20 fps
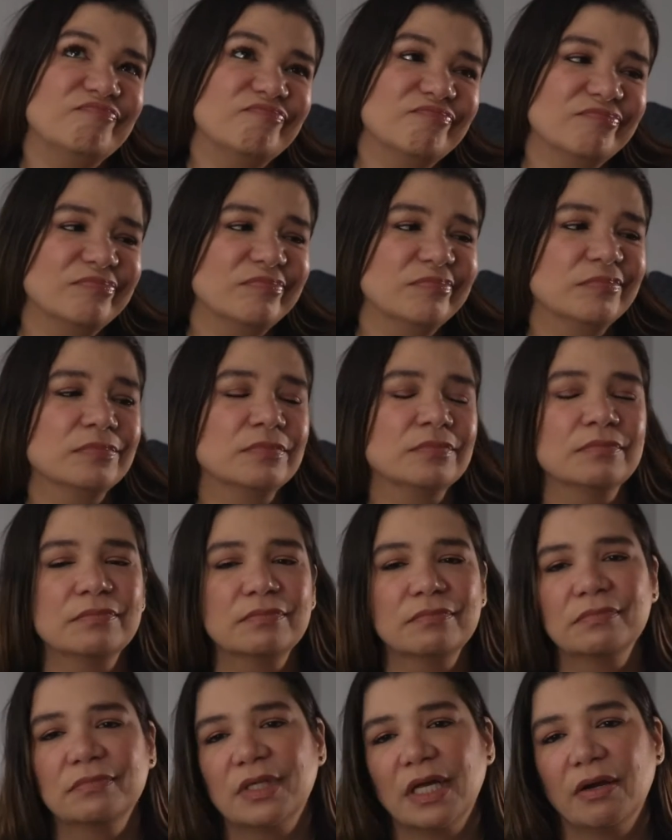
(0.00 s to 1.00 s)

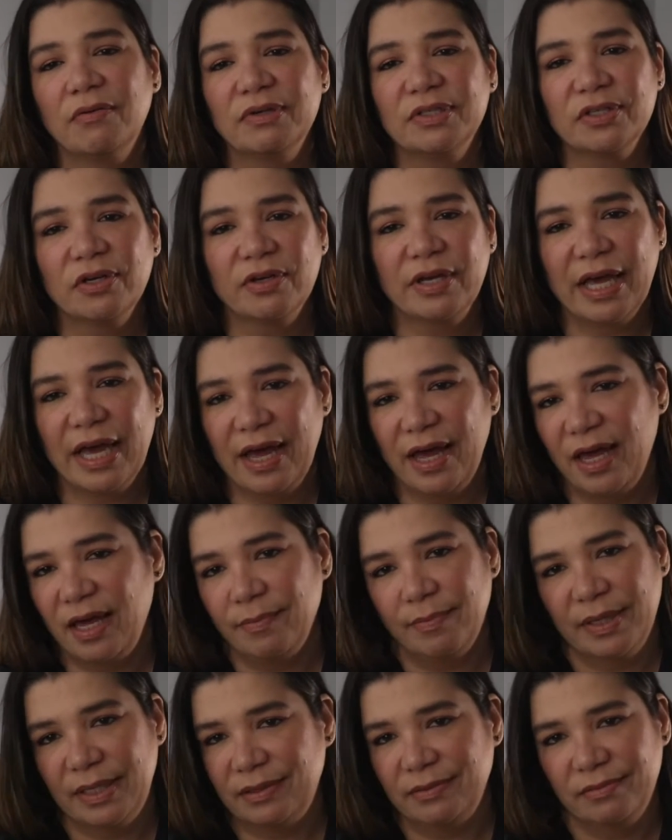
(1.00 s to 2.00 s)
Mm, it was okay,
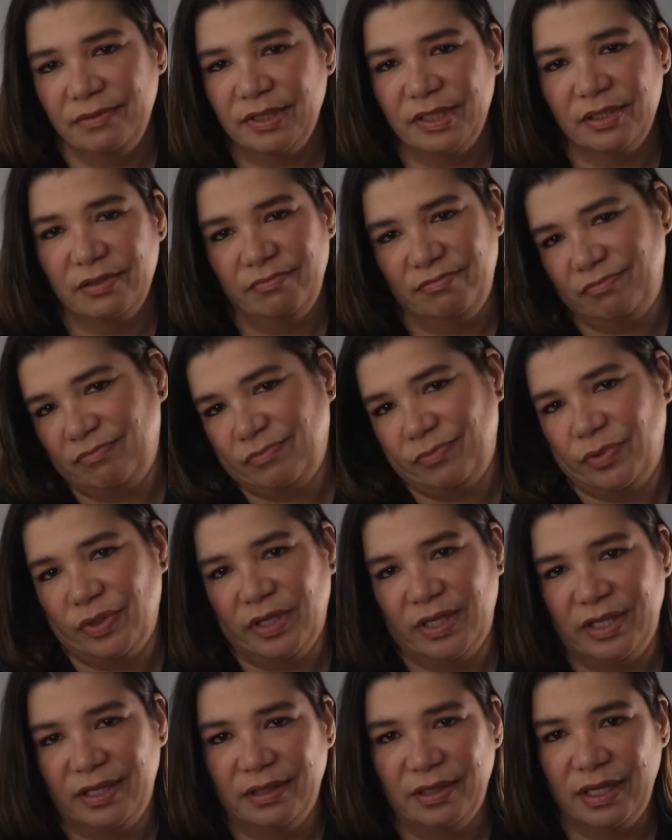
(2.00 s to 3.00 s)
but didn't
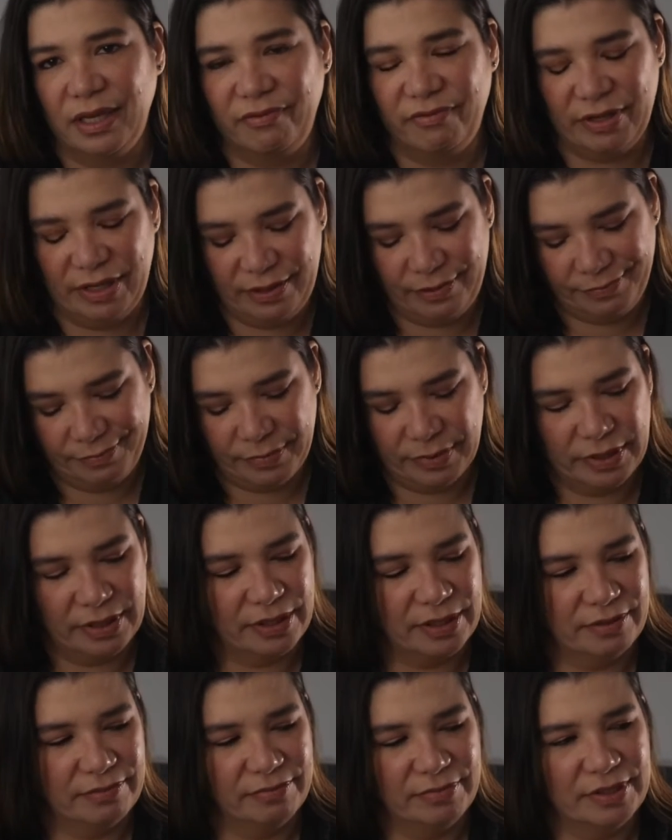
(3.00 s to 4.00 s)
really love it.
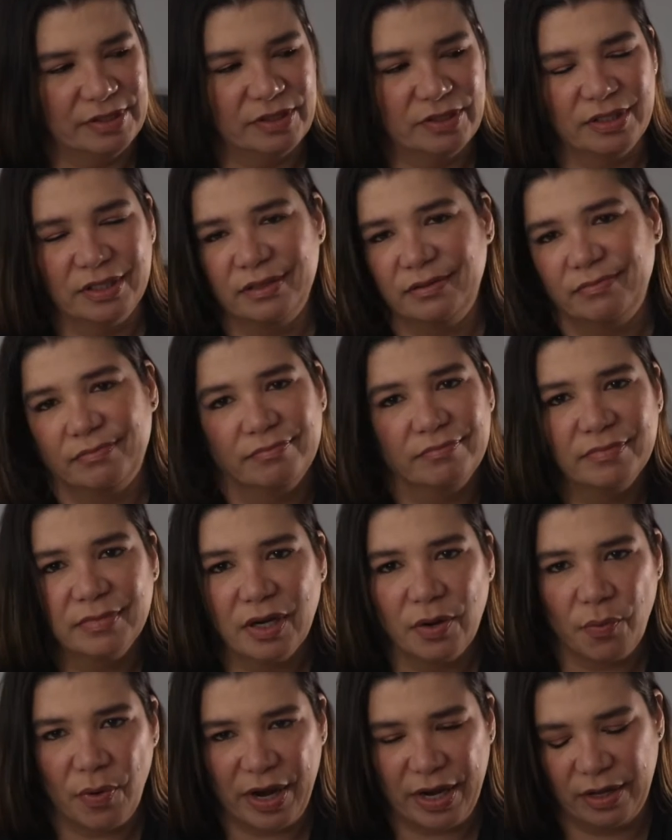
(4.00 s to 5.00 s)
It was just
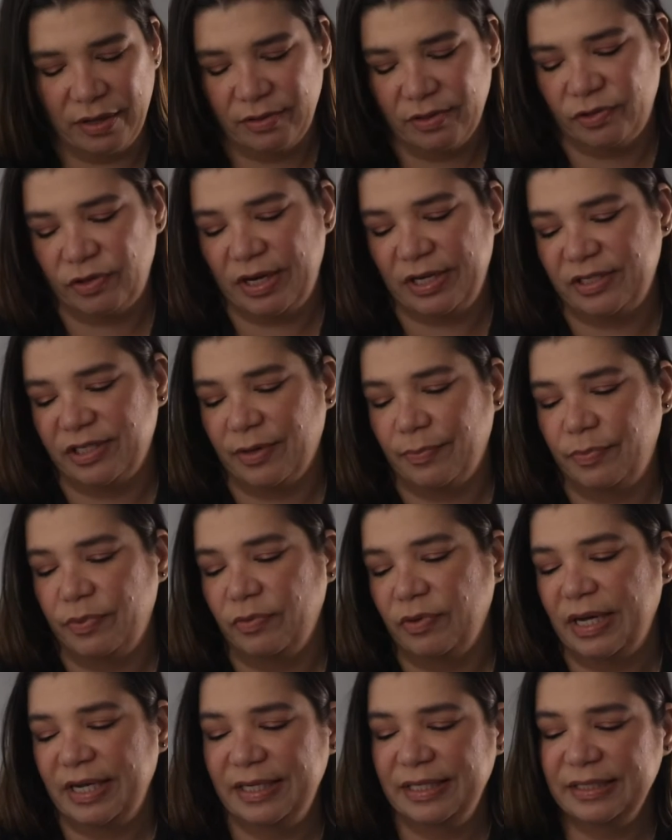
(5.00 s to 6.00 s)
a regular dry
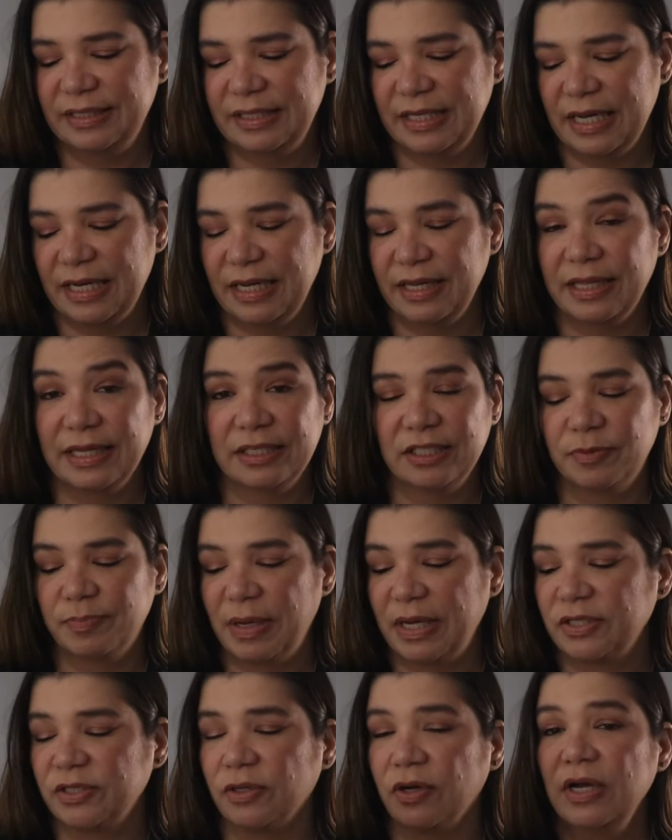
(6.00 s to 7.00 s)
shampoo. I didn't see anything
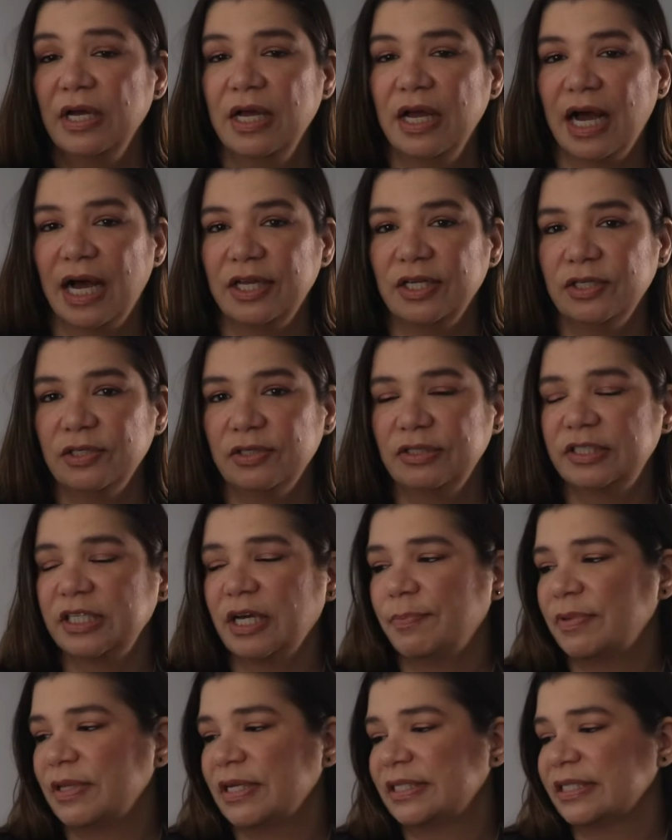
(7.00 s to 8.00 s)
special. I used
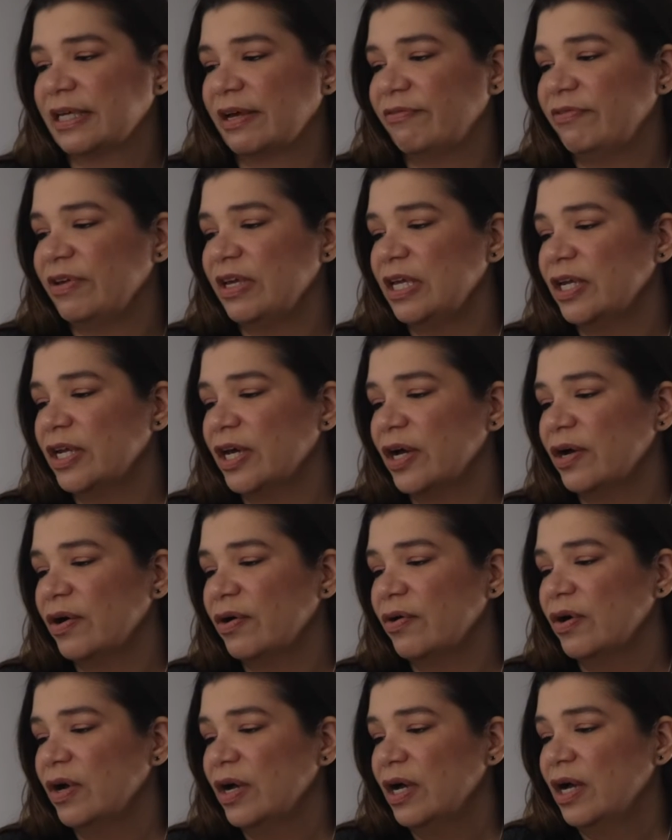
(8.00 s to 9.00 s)
up this
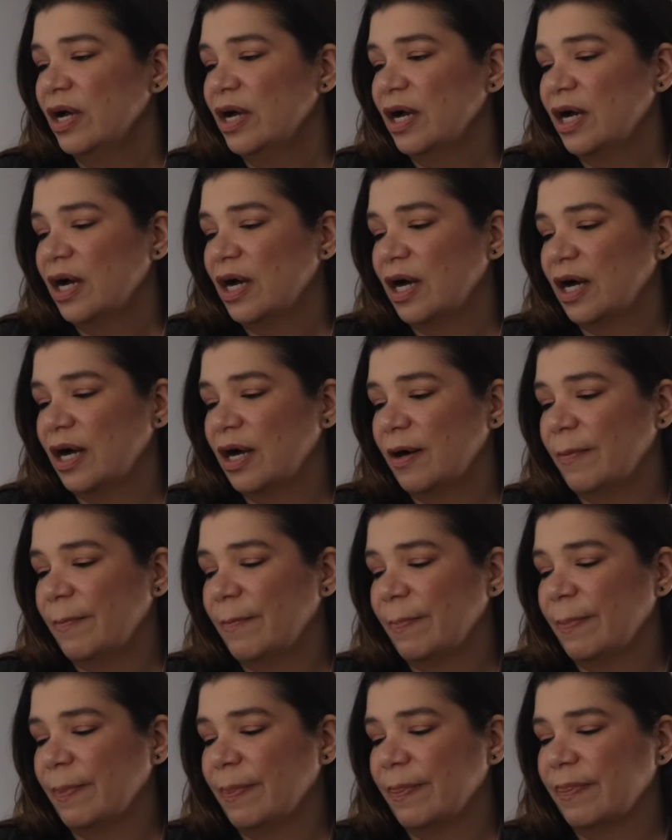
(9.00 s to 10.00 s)
Aveeno.
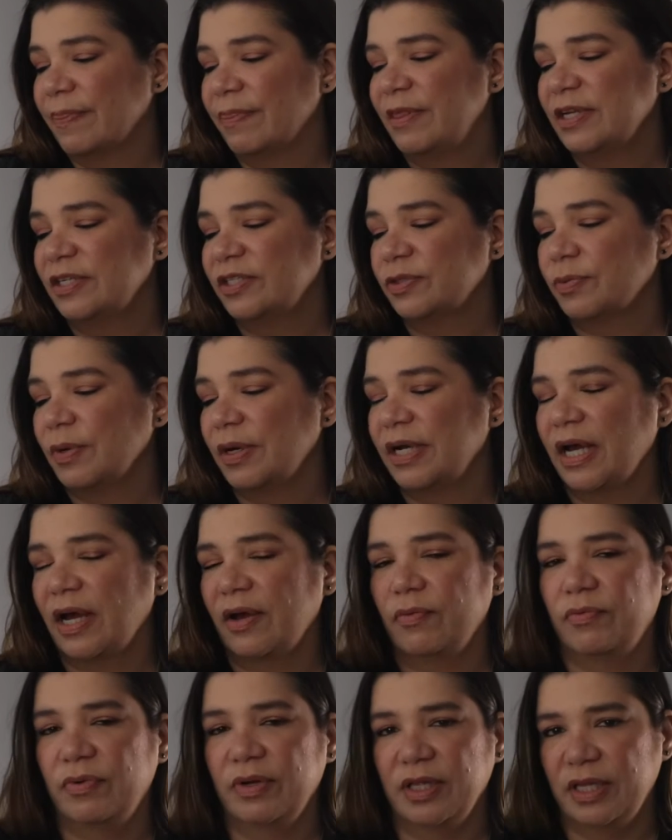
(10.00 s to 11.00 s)
Um, this one I
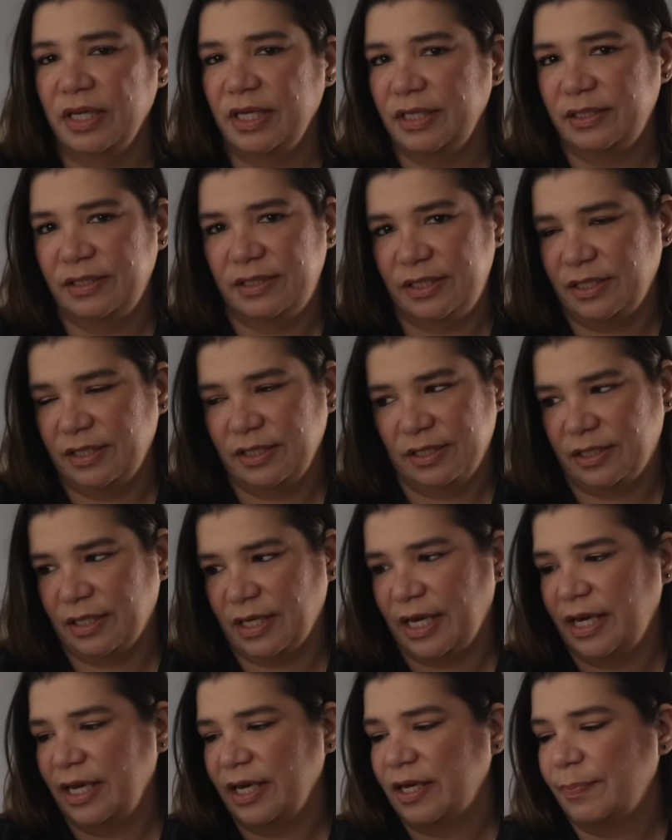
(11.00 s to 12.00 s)
really didn't
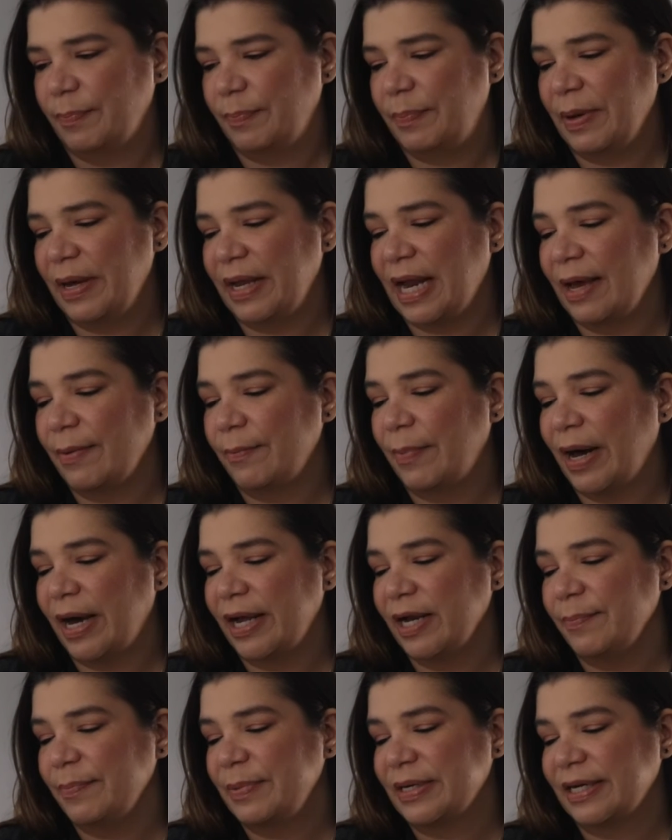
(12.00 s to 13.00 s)
like, but I
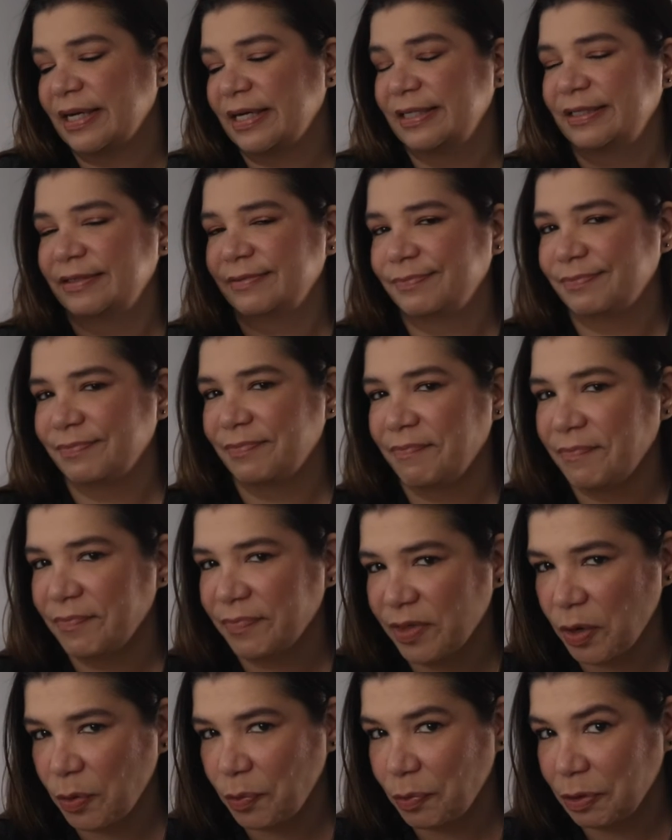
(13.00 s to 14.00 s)
bought it because
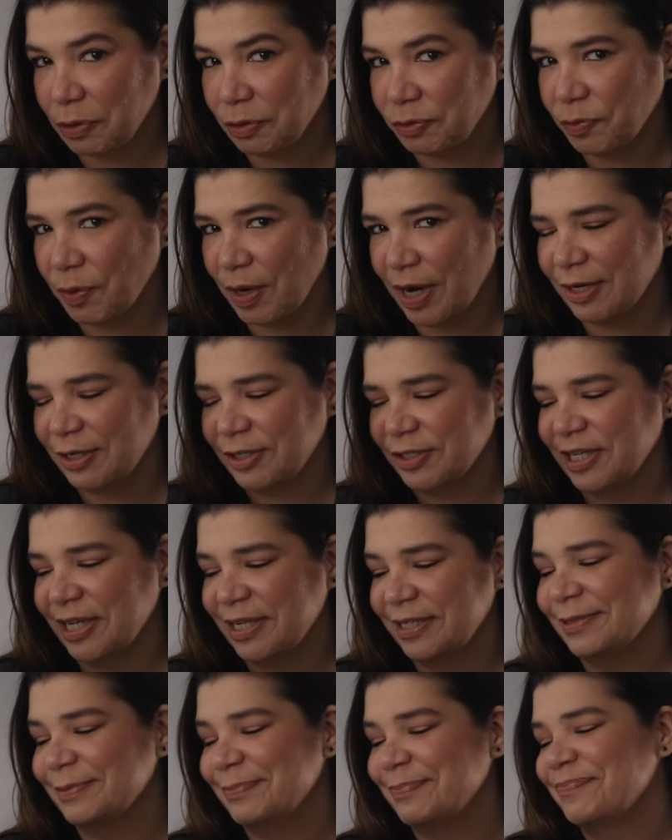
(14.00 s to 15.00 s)
rose water
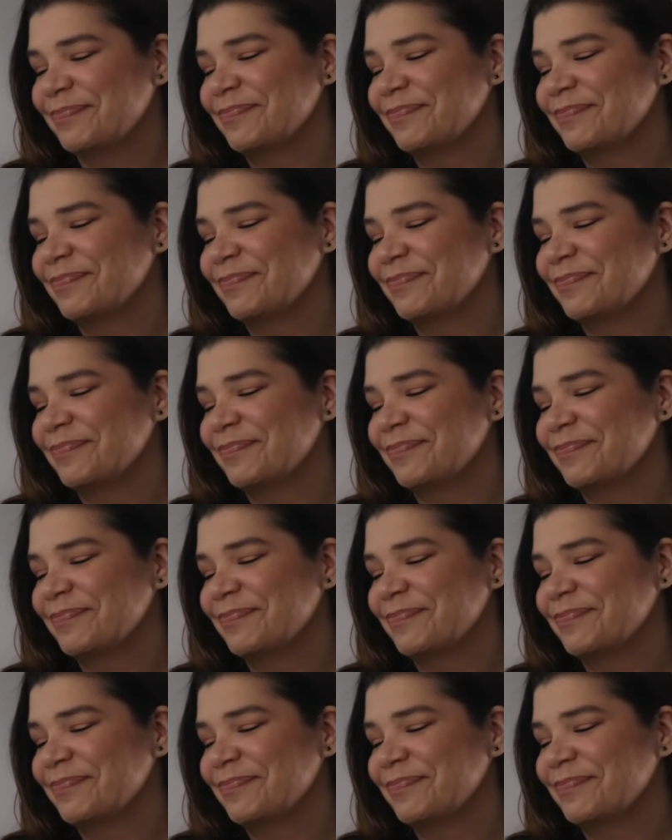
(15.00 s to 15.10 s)
scent.